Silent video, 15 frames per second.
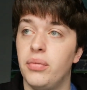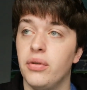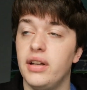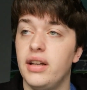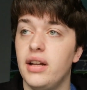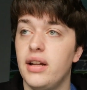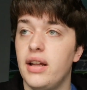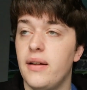
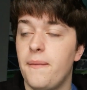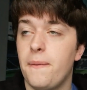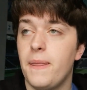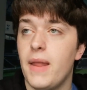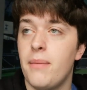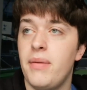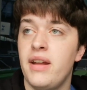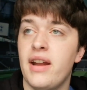But
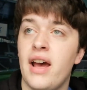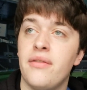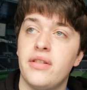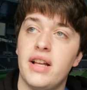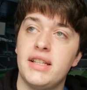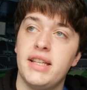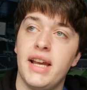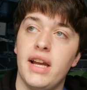a bit after
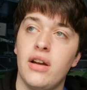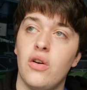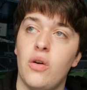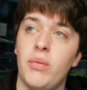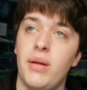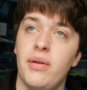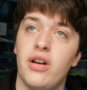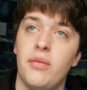that second goal,
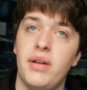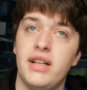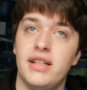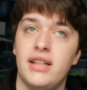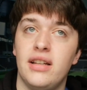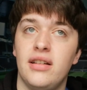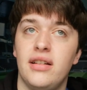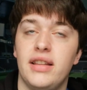maybe coming into
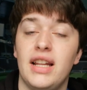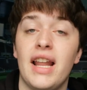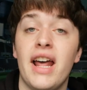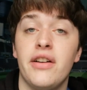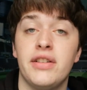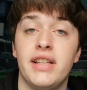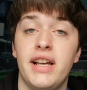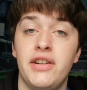the, the
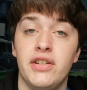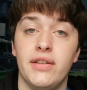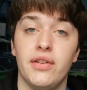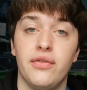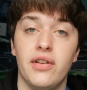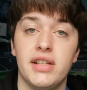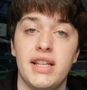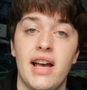latter stages of
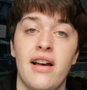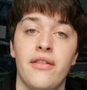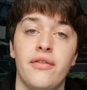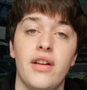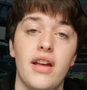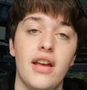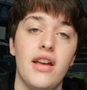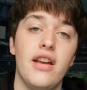the first
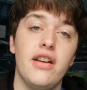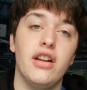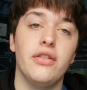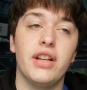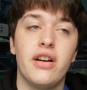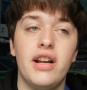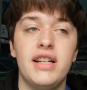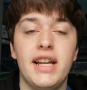half, you know,
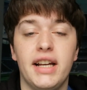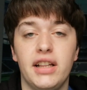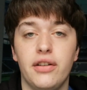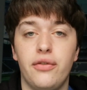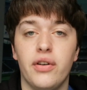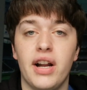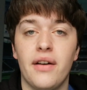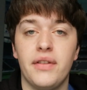they kind of taken
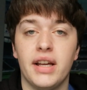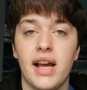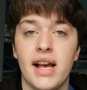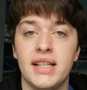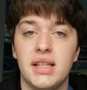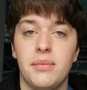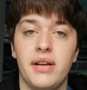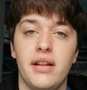the foot off the
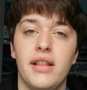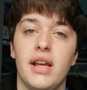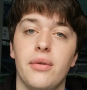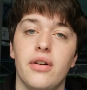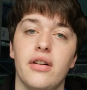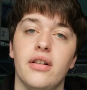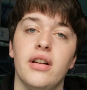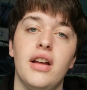gas a bit and they
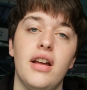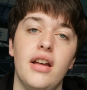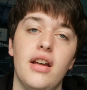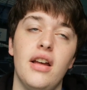were